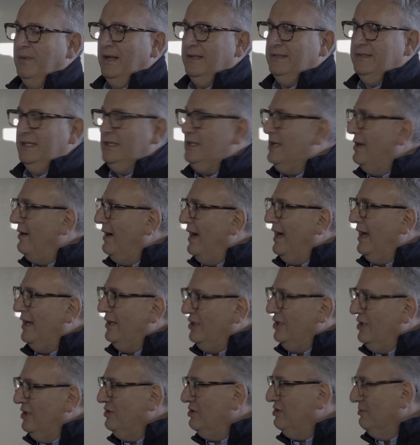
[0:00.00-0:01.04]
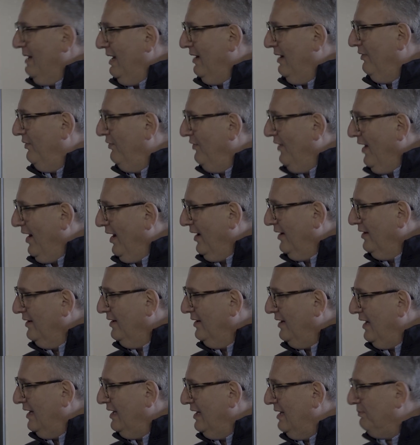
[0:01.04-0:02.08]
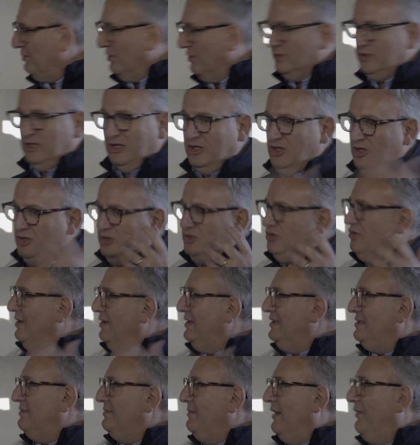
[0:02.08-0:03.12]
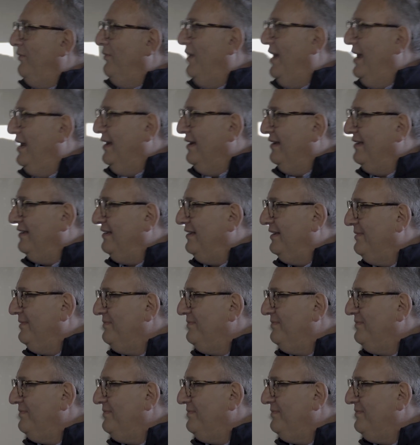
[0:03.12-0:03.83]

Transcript: I did know I had a huge amount of fun, and it brought a huge grin to my face.